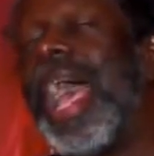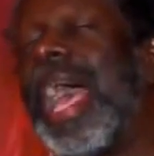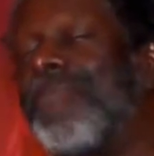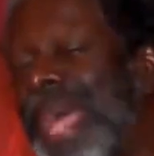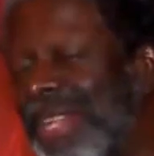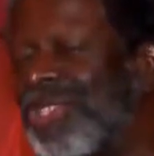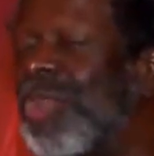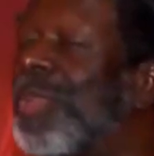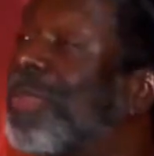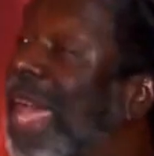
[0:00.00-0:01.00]
I'm not
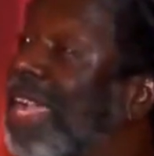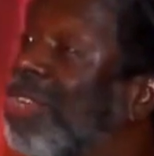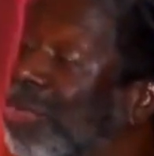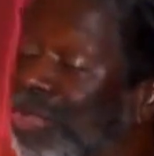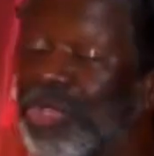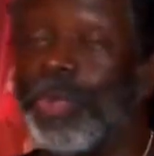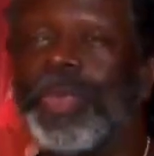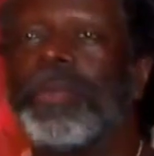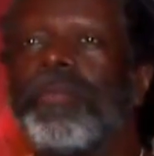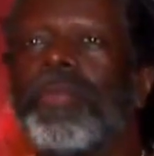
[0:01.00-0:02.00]
stupid, but I can do
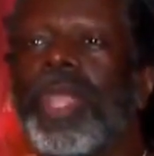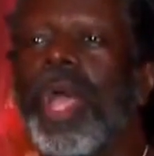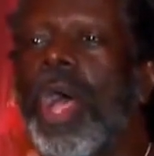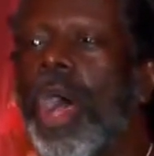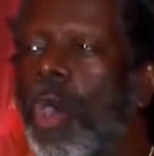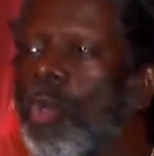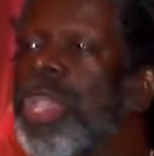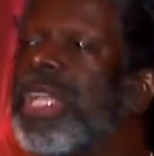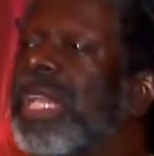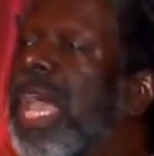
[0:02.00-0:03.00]
stupid. A
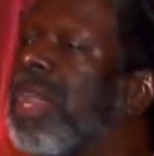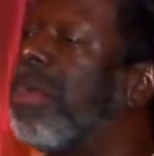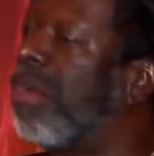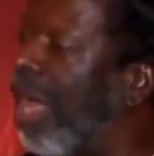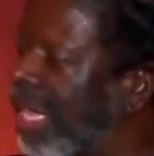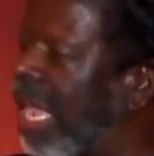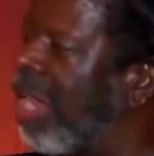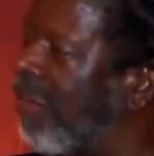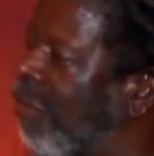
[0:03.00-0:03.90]
week later, again, the